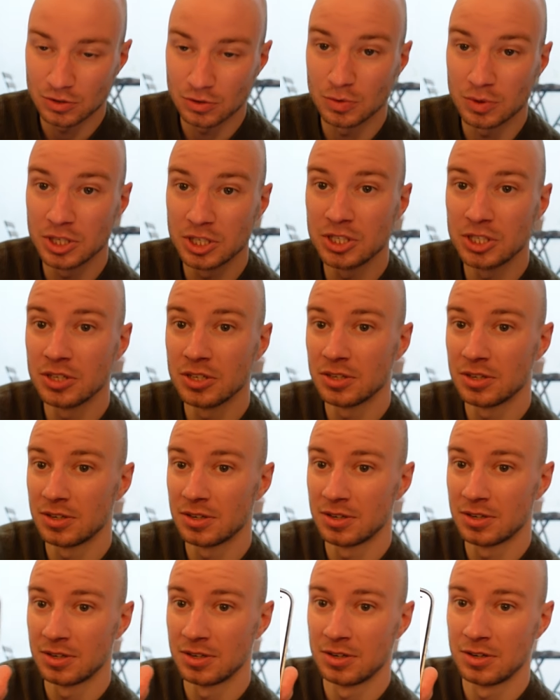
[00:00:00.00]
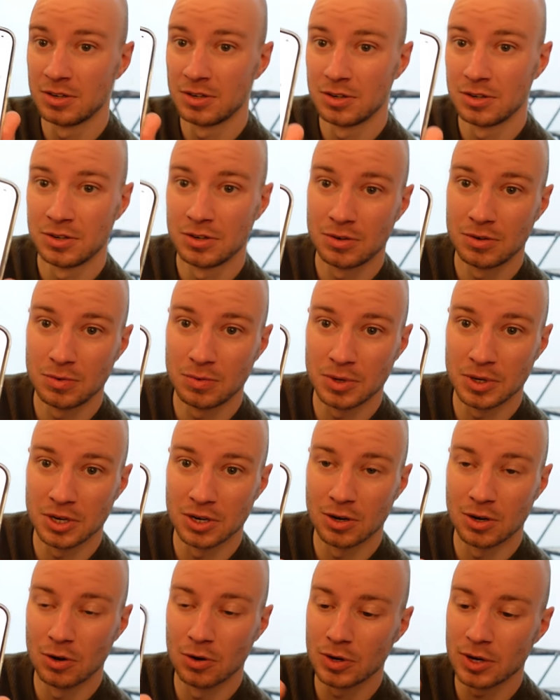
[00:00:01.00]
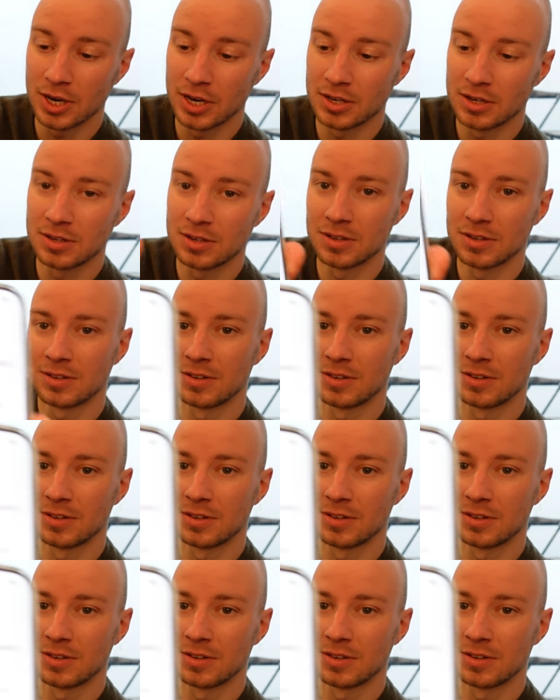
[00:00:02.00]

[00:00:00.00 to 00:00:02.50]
your region. We are located